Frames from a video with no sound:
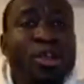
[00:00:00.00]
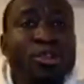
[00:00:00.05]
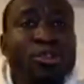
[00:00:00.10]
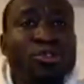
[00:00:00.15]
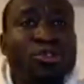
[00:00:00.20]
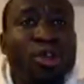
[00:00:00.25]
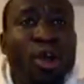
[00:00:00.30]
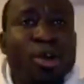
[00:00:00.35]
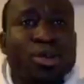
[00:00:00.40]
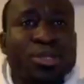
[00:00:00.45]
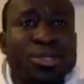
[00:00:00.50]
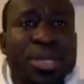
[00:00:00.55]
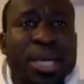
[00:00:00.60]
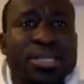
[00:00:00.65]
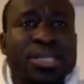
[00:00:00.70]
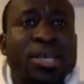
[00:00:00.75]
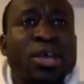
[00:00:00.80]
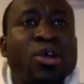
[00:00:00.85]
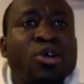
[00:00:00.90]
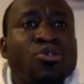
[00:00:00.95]

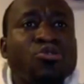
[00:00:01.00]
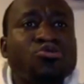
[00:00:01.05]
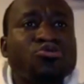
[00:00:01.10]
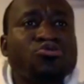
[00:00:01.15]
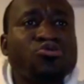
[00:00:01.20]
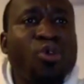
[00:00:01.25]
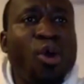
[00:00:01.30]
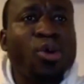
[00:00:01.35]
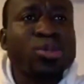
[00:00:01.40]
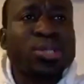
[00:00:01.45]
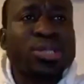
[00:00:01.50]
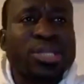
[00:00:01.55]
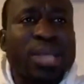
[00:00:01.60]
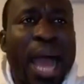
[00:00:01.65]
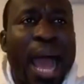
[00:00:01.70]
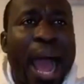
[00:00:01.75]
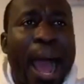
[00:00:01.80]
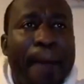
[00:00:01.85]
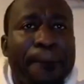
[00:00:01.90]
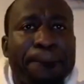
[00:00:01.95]
daughters
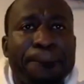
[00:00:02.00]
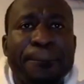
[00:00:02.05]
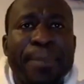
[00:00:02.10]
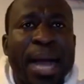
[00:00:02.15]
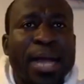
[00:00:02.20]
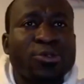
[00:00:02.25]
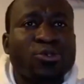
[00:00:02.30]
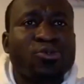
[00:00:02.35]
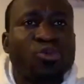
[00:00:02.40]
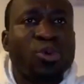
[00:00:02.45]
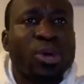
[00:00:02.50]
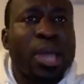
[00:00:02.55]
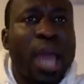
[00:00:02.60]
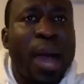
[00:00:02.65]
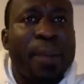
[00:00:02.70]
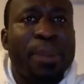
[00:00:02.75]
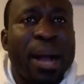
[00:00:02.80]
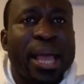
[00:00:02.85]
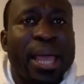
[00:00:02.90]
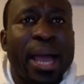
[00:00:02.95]
rose up
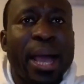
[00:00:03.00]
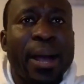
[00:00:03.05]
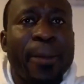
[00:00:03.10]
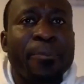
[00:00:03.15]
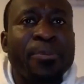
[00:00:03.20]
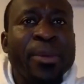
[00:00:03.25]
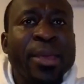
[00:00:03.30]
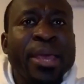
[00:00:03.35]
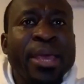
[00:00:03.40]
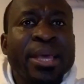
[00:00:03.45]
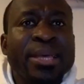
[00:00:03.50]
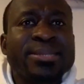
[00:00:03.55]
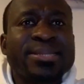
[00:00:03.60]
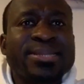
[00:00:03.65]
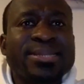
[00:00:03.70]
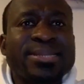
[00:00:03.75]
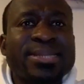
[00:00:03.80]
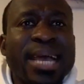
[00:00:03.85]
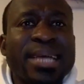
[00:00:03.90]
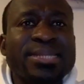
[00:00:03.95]
Madukabaya.
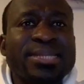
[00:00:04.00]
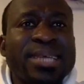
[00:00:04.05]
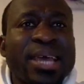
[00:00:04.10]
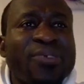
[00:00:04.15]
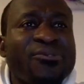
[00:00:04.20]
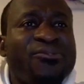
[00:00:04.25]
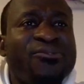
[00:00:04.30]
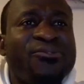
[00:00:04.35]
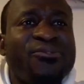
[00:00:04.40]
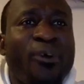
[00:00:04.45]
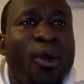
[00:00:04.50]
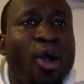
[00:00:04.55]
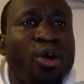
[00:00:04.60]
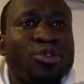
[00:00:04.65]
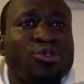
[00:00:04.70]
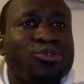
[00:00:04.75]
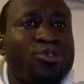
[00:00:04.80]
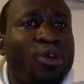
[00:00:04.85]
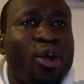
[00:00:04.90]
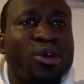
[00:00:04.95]
Certain
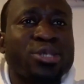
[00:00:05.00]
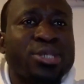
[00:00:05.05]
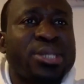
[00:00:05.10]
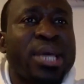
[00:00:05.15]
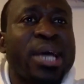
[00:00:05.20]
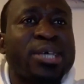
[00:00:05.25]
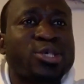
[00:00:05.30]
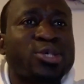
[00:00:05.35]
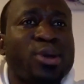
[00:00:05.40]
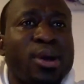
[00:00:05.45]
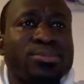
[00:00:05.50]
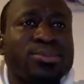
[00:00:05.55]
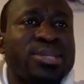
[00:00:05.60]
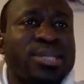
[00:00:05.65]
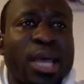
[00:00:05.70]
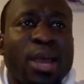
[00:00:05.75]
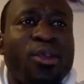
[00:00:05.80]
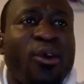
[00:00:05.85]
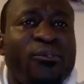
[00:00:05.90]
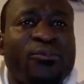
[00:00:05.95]
four daughters of
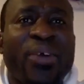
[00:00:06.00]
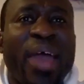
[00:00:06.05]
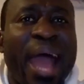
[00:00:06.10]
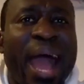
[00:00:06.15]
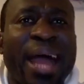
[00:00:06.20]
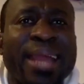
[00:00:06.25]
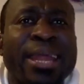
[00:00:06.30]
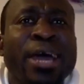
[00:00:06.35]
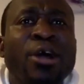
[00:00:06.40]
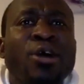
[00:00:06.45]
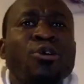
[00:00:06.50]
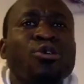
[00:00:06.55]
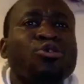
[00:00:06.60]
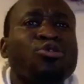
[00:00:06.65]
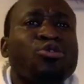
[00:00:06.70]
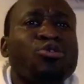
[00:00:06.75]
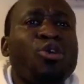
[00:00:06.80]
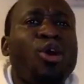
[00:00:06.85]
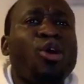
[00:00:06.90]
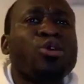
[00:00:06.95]
Zelophehad
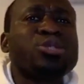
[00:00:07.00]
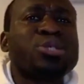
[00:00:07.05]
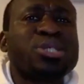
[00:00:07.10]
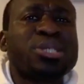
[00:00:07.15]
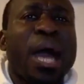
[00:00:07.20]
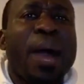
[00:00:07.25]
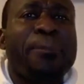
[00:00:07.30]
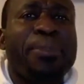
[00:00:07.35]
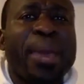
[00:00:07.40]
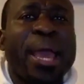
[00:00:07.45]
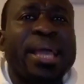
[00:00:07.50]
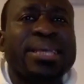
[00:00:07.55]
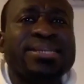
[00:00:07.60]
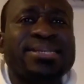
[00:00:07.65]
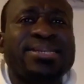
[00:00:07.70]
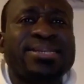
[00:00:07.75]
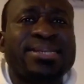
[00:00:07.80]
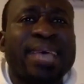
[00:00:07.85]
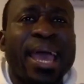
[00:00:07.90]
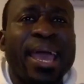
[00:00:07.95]
rose up
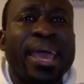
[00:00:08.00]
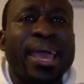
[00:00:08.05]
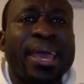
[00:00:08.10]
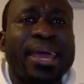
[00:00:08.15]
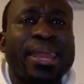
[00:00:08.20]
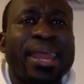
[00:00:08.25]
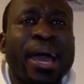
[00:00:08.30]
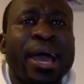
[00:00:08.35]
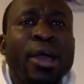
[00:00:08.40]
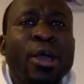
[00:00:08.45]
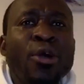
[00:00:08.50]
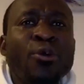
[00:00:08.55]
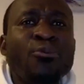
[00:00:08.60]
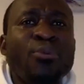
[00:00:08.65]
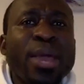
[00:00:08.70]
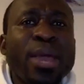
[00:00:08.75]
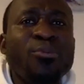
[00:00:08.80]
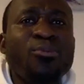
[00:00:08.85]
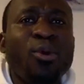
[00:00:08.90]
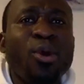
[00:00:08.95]
and said,
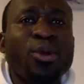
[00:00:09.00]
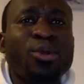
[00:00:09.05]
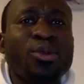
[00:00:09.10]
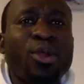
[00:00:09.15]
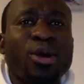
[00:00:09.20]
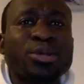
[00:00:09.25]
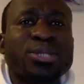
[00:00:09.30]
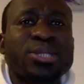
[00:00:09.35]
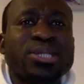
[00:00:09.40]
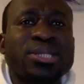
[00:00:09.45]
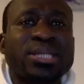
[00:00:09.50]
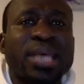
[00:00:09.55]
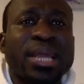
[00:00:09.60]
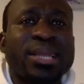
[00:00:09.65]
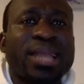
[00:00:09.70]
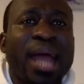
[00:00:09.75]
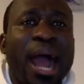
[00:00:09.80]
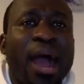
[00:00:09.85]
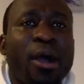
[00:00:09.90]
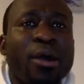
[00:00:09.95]
We will not
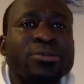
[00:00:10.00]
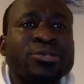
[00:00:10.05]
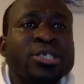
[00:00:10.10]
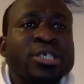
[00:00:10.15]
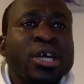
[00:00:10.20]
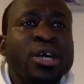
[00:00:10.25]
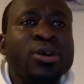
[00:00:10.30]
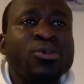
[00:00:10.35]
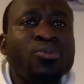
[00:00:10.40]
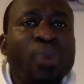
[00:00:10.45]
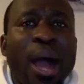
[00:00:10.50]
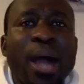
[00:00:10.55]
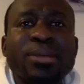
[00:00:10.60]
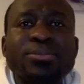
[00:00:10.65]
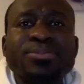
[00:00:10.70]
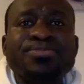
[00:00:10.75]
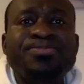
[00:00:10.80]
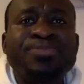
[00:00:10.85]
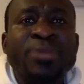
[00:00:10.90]
sit down. One